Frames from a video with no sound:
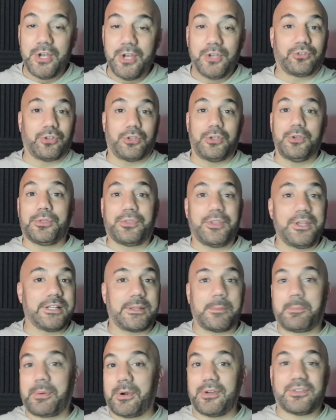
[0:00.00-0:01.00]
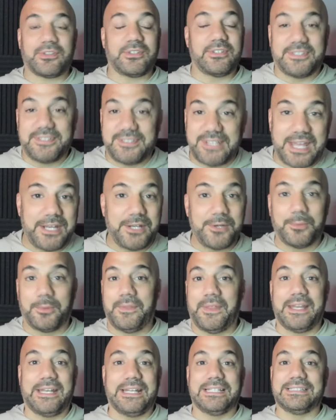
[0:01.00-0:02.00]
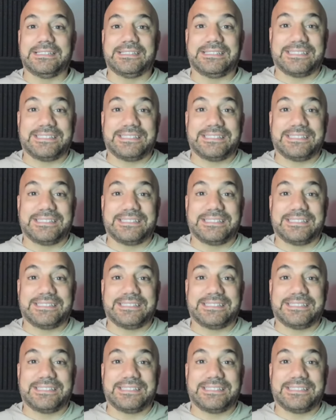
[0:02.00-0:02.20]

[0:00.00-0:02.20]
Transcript: So you think the person said it when they didn't